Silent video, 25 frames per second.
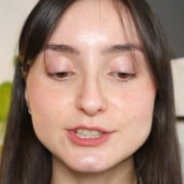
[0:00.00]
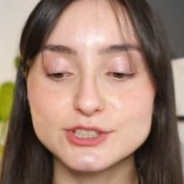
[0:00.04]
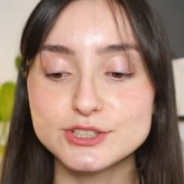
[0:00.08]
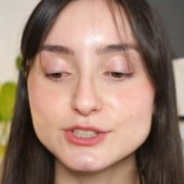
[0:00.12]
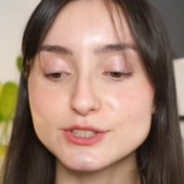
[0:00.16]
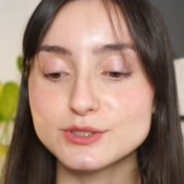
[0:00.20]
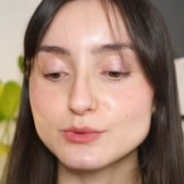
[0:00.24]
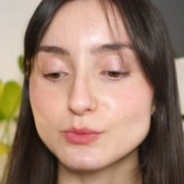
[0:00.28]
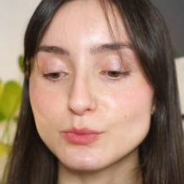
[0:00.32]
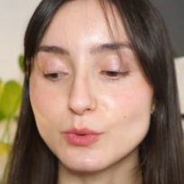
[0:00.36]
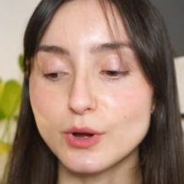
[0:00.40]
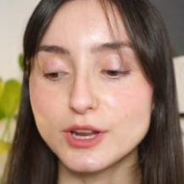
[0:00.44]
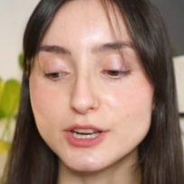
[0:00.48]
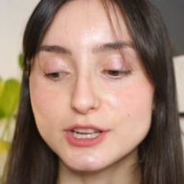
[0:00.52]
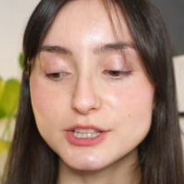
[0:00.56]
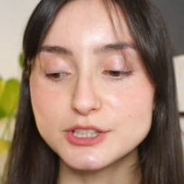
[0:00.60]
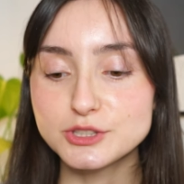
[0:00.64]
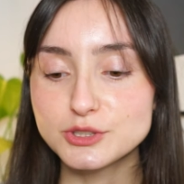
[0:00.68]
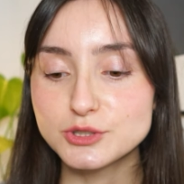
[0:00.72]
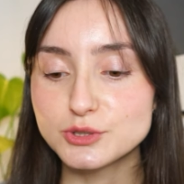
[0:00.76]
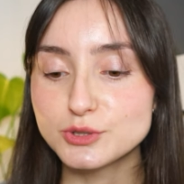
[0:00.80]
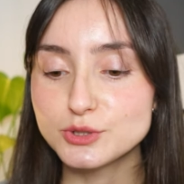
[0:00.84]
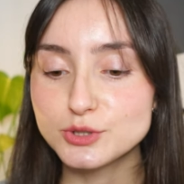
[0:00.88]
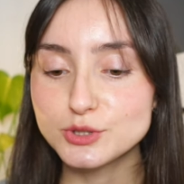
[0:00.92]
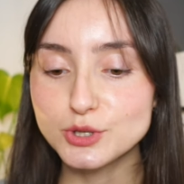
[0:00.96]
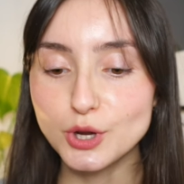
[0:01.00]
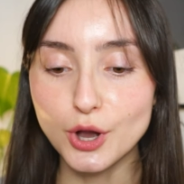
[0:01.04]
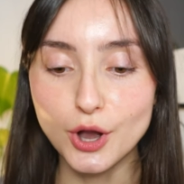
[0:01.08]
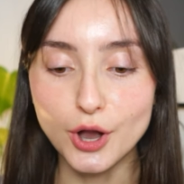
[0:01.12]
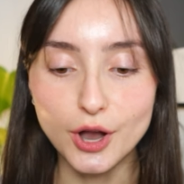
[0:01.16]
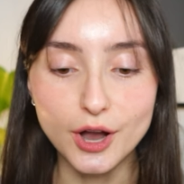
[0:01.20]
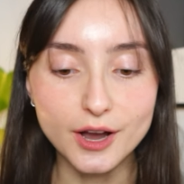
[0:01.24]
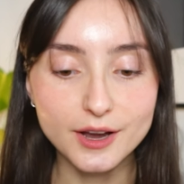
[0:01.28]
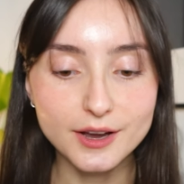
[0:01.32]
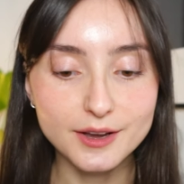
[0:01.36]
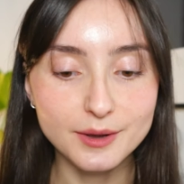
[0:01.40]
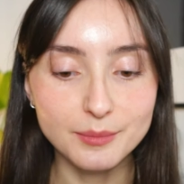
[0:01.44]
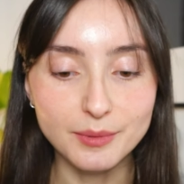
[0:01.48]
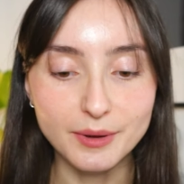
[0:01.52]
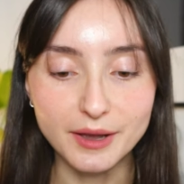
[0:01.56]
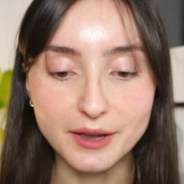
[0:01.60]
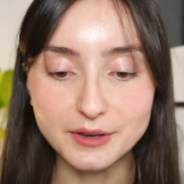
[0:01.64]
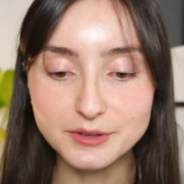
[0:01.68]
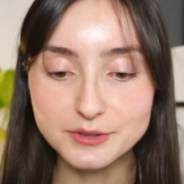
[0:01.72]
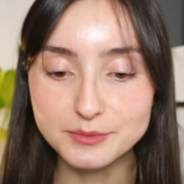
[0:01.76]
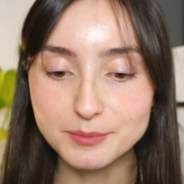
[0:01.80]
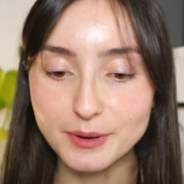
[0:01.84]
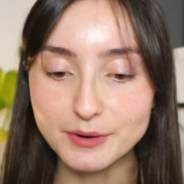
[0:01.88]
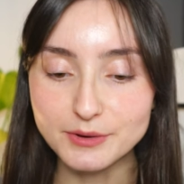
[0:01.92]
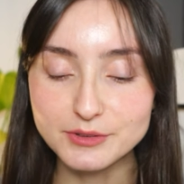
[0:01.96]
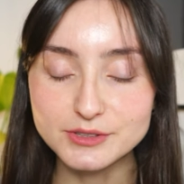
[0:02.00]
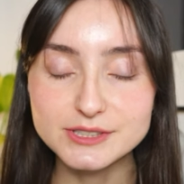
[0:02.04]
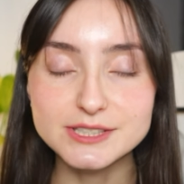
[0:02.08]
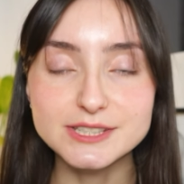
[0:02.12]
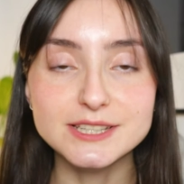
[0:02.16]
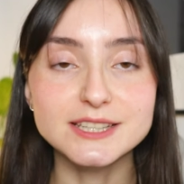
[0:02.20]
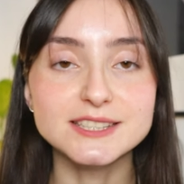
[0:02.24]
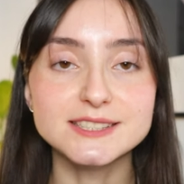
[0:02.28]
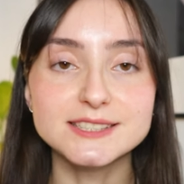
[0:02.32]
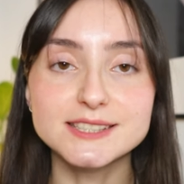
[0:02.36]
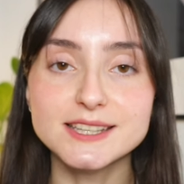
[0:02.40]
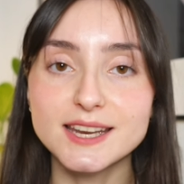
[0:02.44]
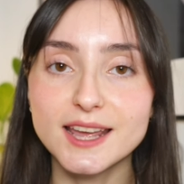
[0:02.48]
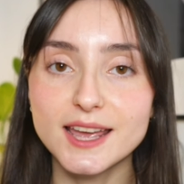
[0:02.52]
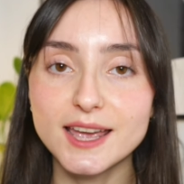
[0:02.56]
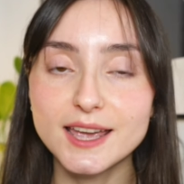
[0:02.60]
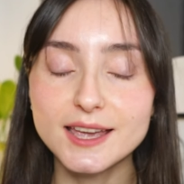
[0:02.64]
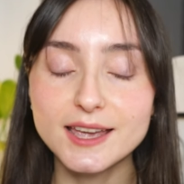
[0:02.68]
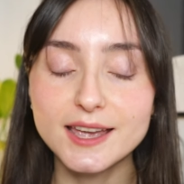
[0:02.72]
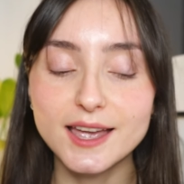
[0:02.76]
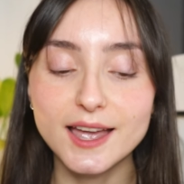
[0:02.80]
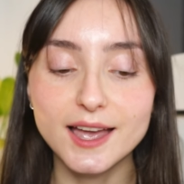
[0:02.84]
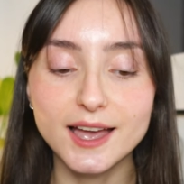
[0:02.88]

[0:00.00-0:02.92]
just wanted to talk about my routine today,